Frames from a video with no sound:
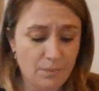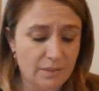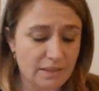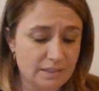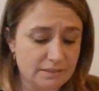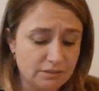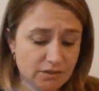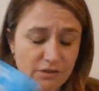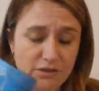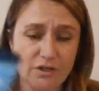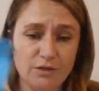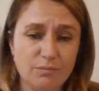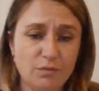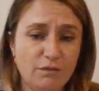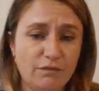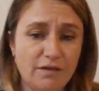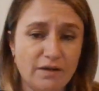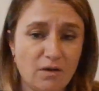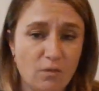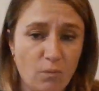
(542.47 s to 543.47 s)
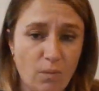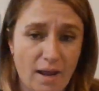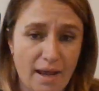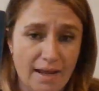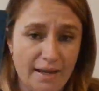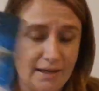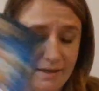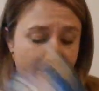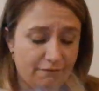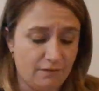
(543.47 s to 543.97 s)
Because look, you're moving
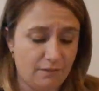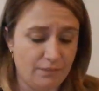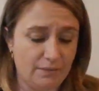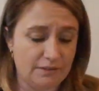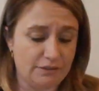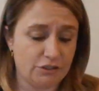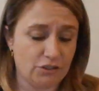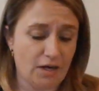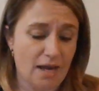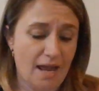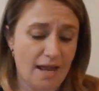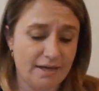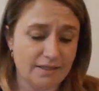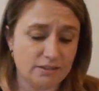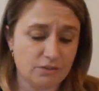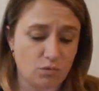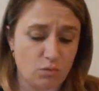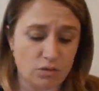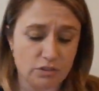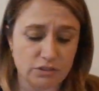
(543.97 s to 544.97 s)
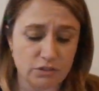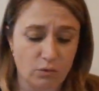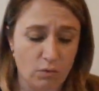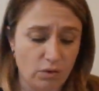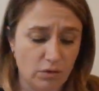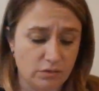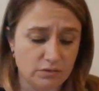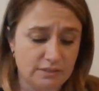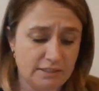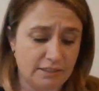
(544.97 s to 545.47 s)
away from this. You're heading towards
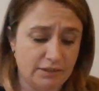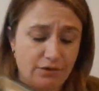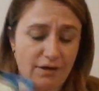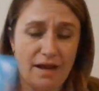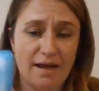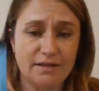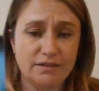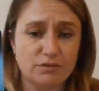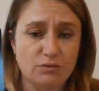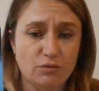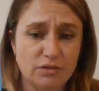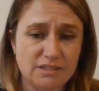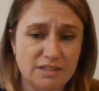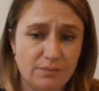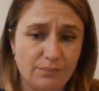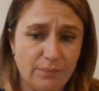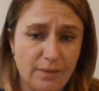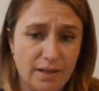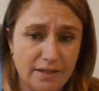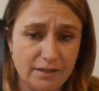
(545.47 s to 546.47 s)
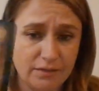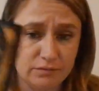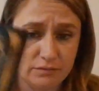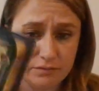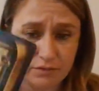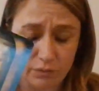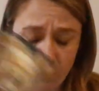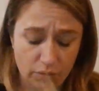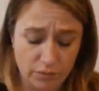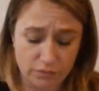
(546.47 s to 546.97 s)
loyalty. You're heading towards somebody
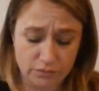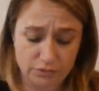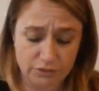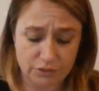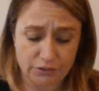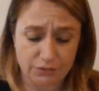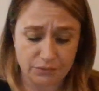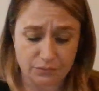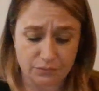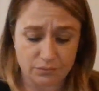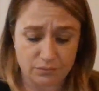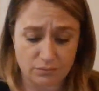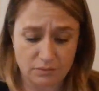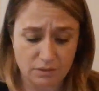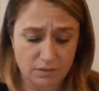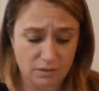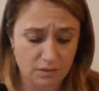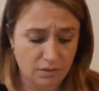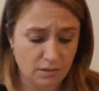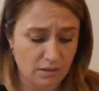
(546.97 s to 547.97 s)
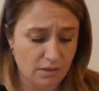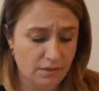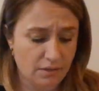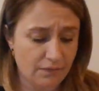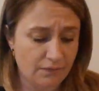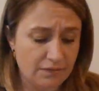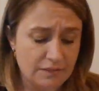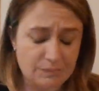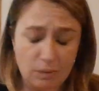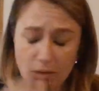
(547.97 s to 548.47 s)
who's loyal to you,
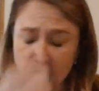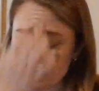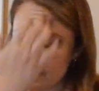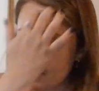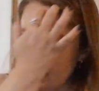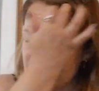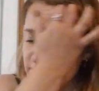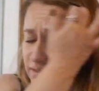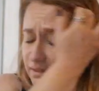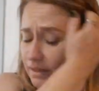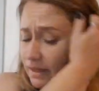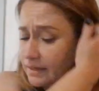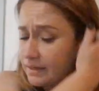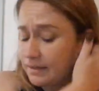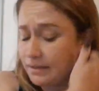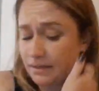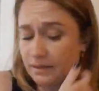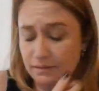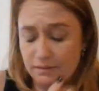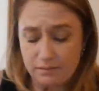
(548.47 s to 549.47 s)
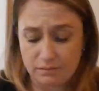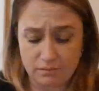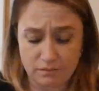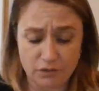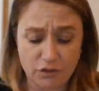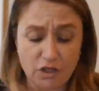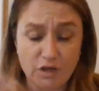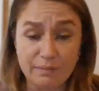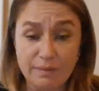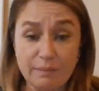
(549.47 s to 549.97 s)
and this person doesn't like it.
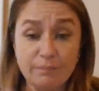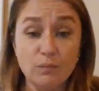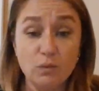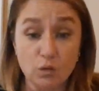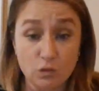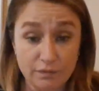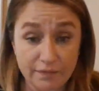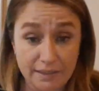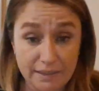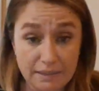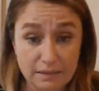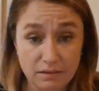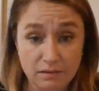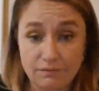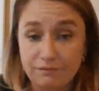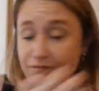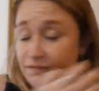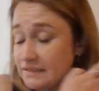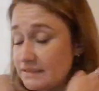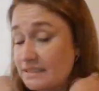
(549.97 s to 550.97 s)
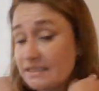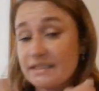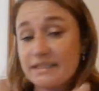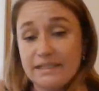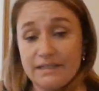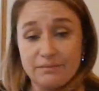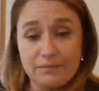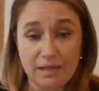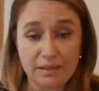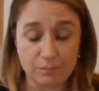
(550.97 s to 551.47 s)
You could be moving
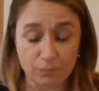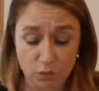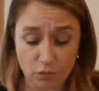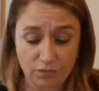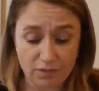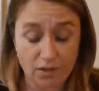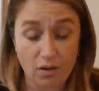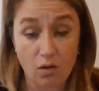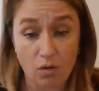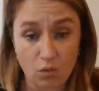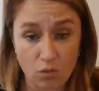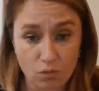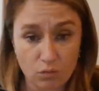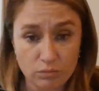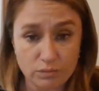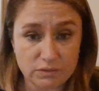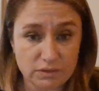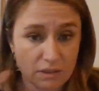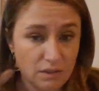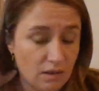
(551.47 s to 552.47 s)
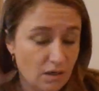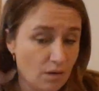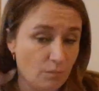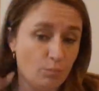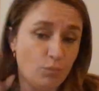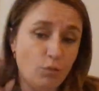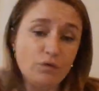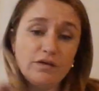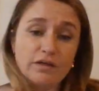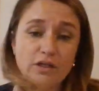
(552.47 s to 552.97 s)
physically, like moving homes,
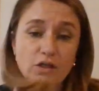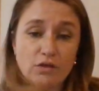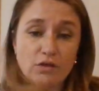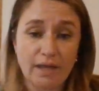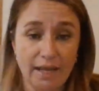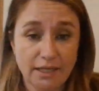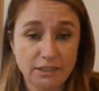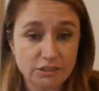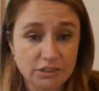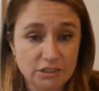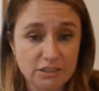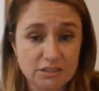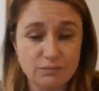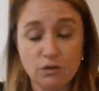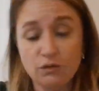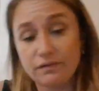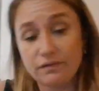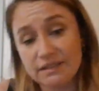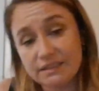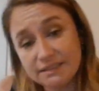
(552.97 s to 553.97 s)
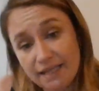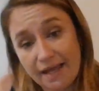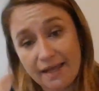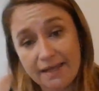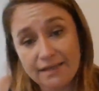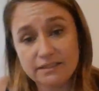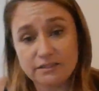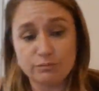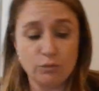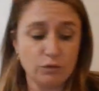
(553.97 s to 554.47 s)
moving locations, moving
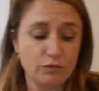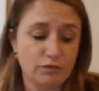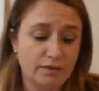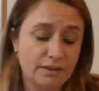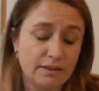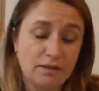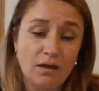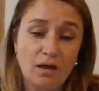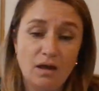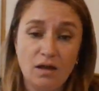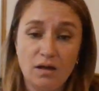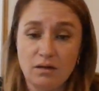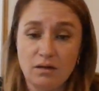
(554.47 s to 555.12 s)
states, moving